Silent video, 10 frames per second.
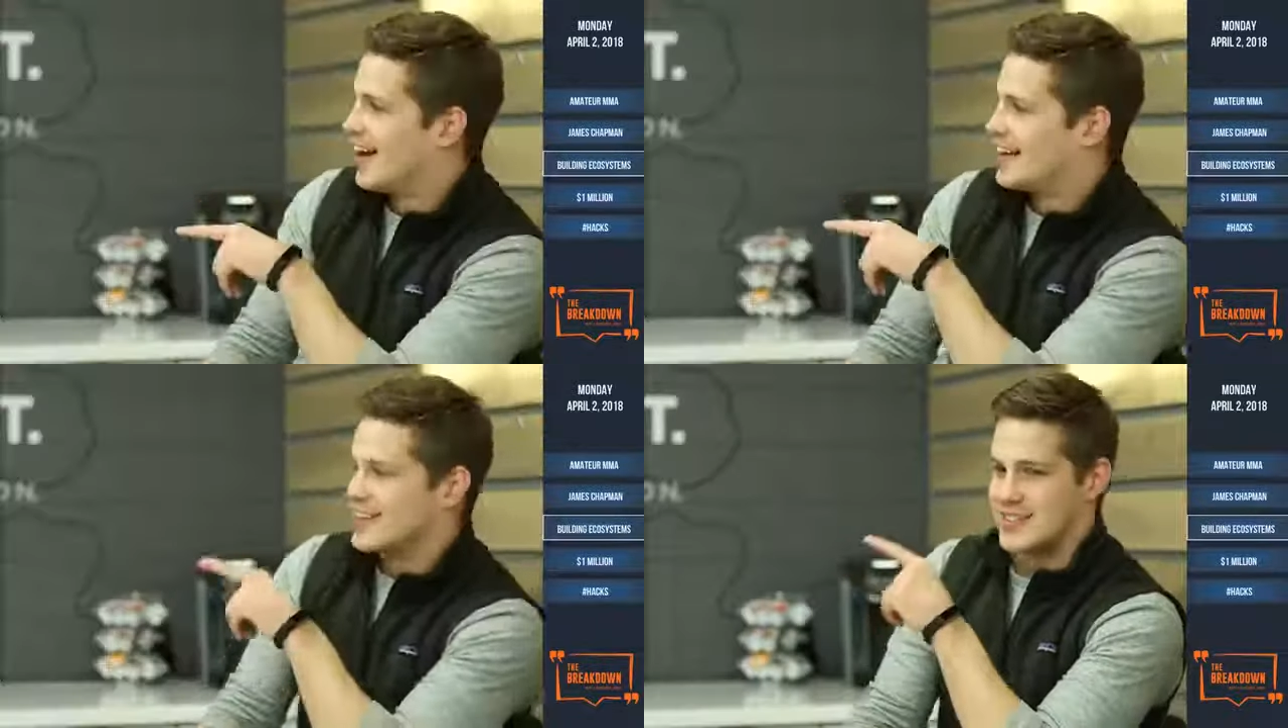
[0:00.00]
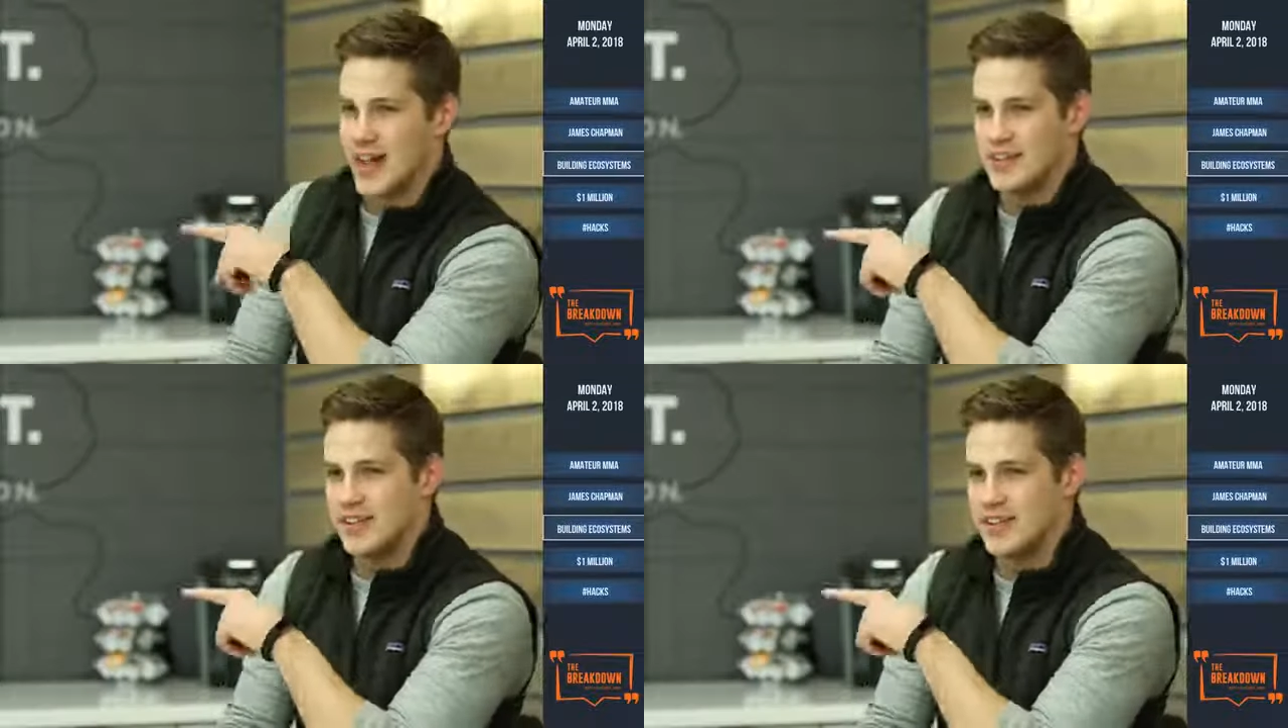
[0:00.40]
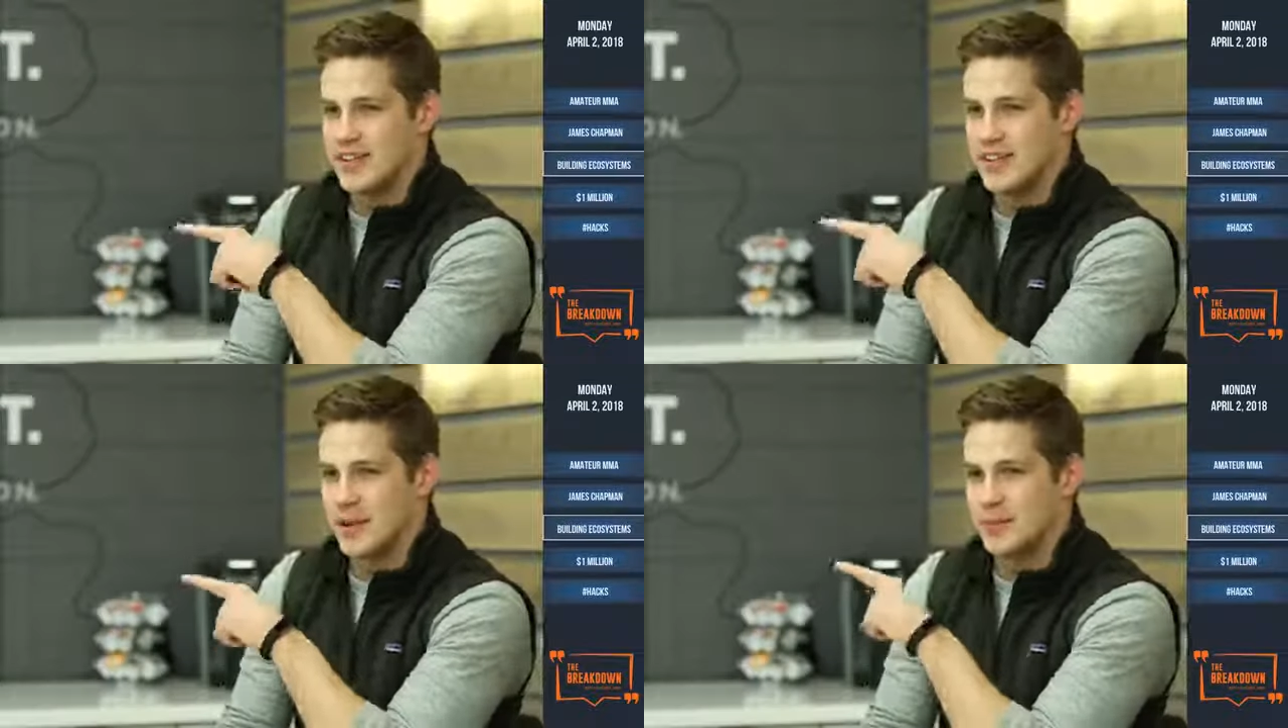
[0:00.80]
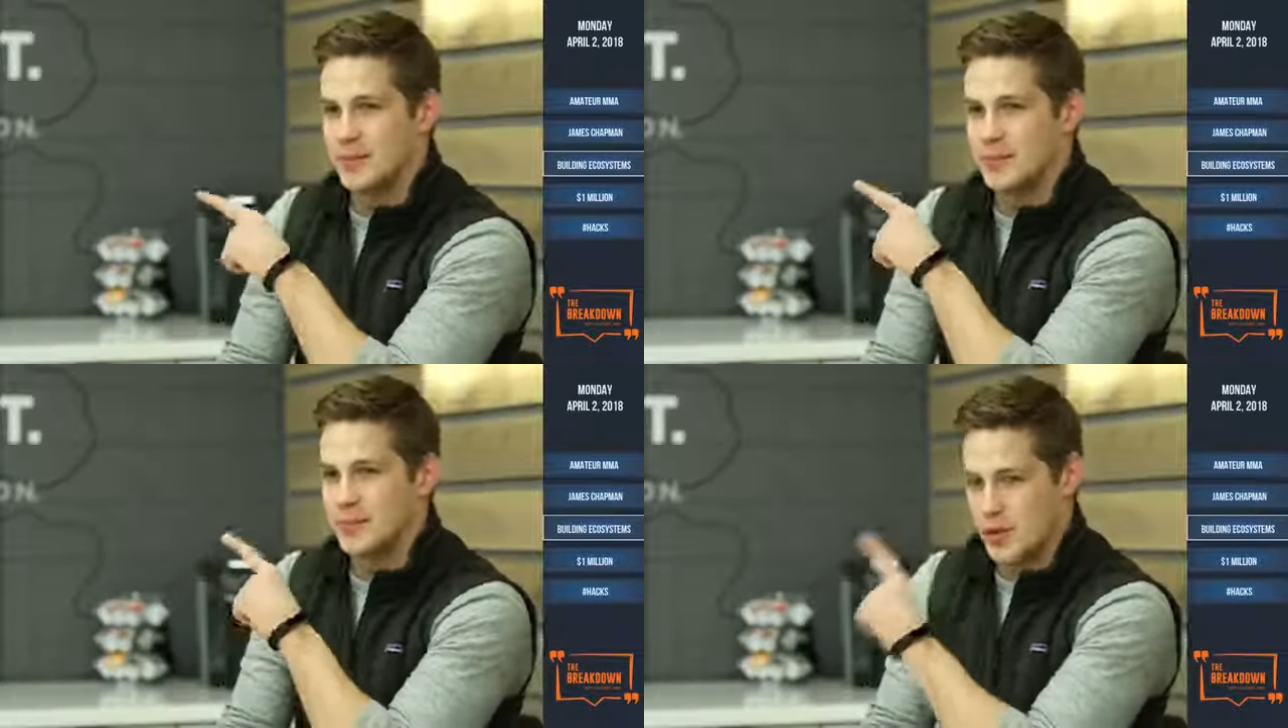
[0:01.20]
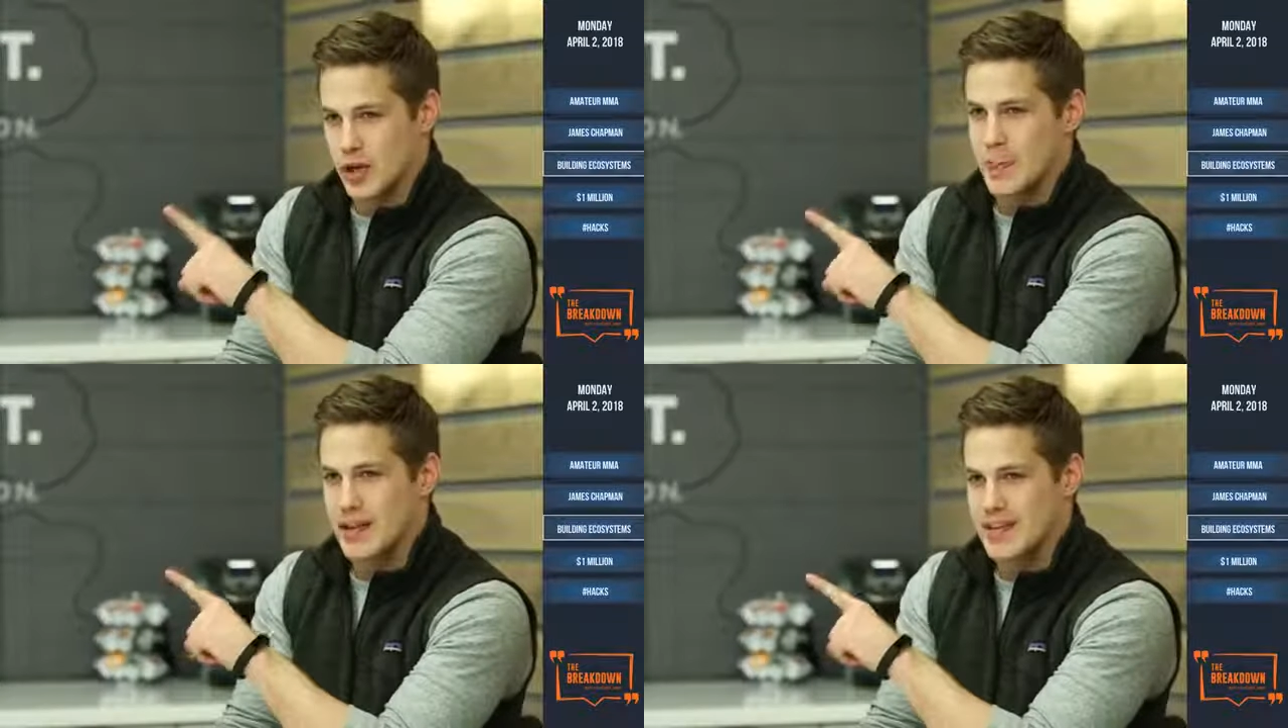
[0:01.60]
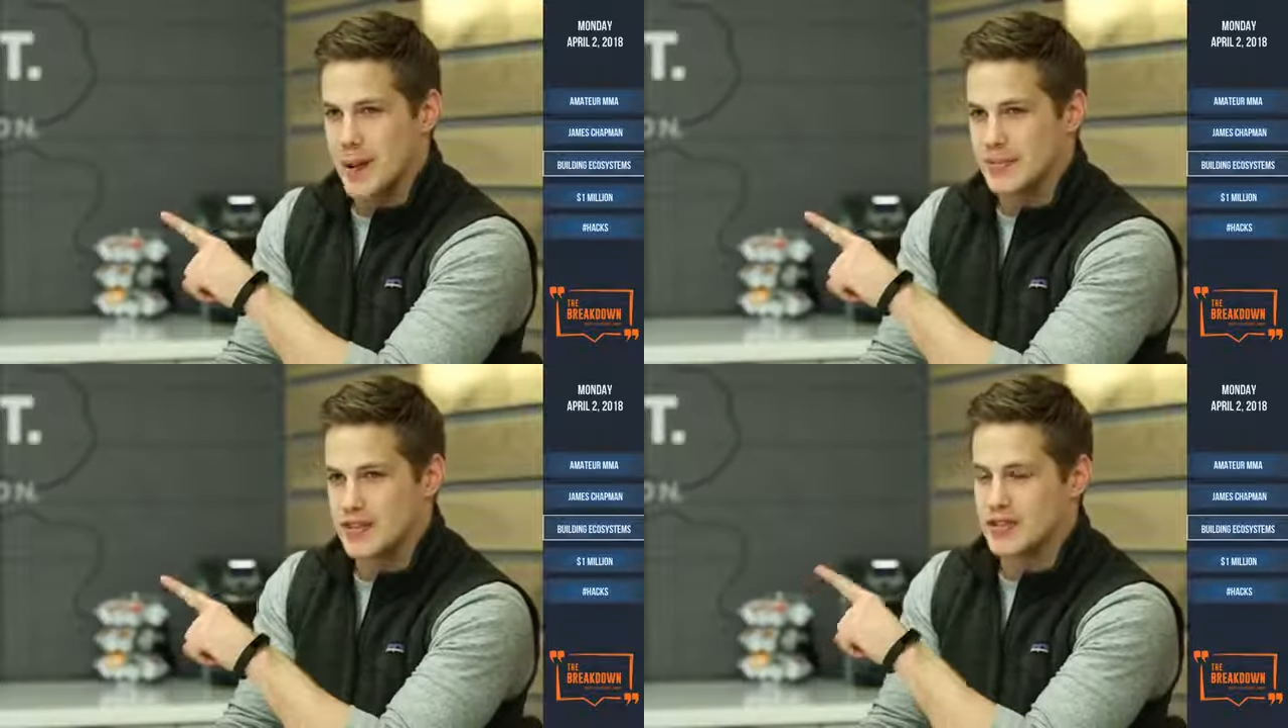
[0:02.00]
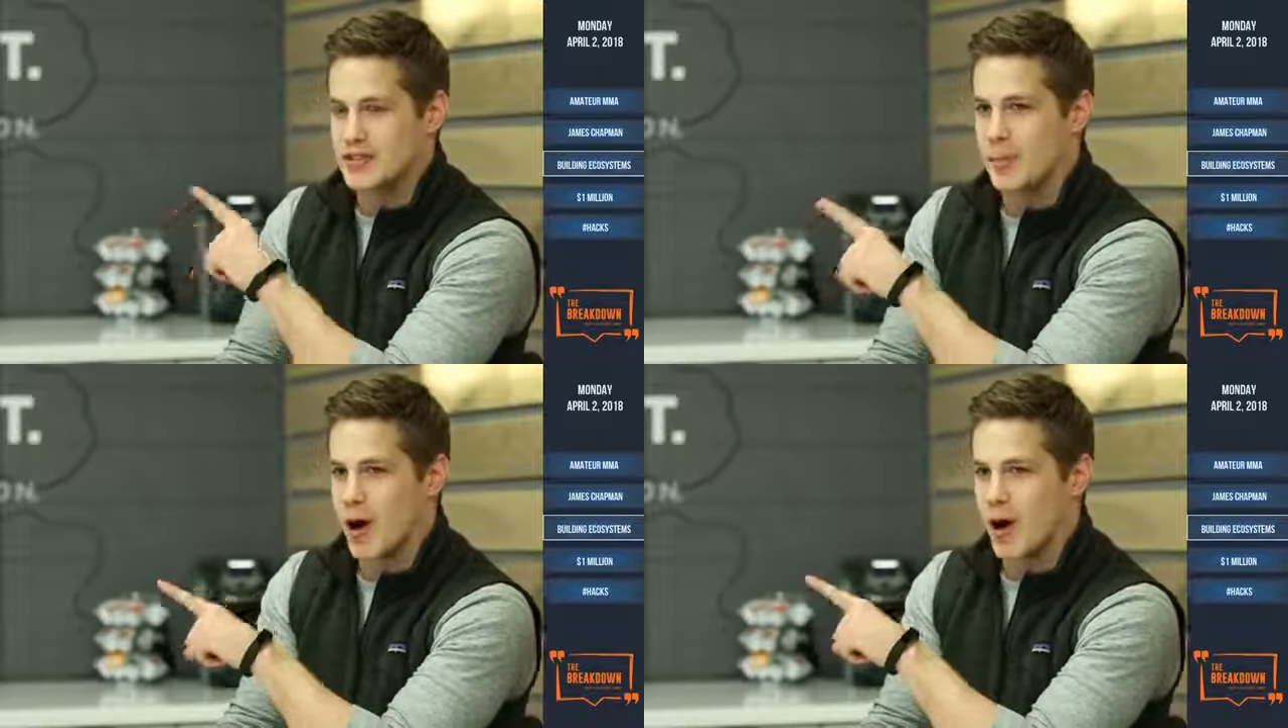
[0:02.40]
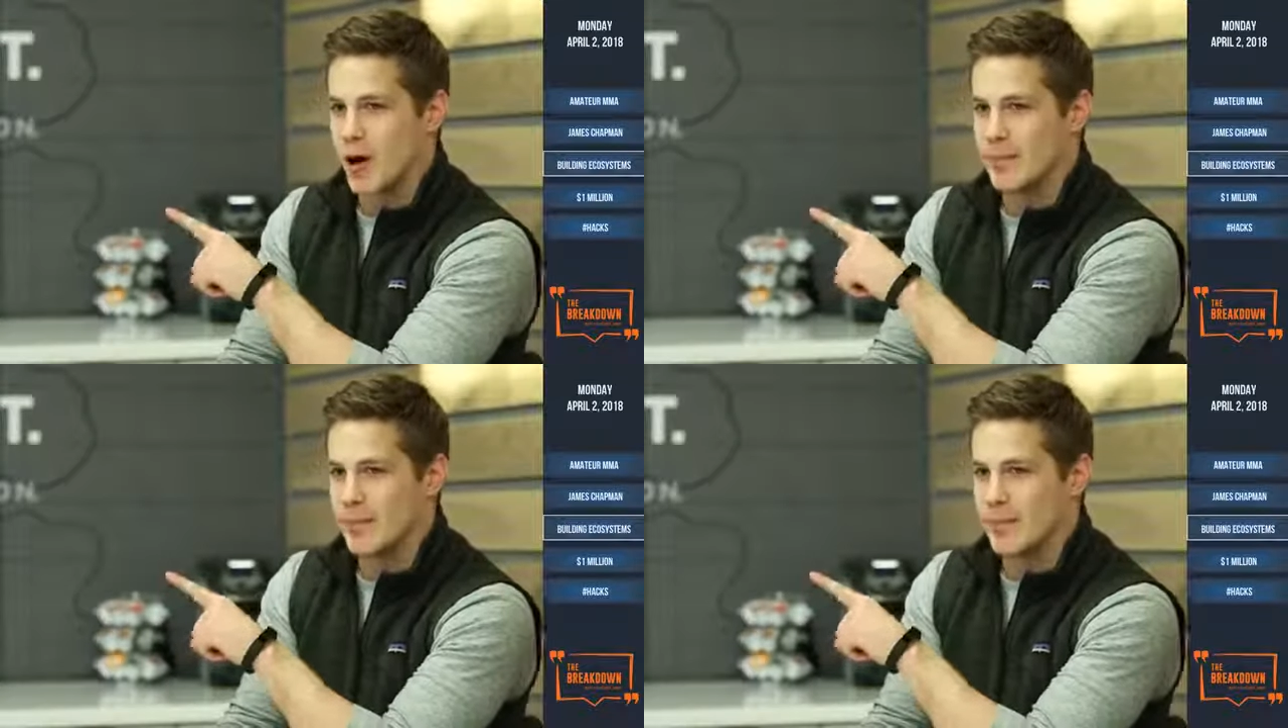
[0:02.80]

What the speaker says: Jesse's doing a pitch competition tomorrow.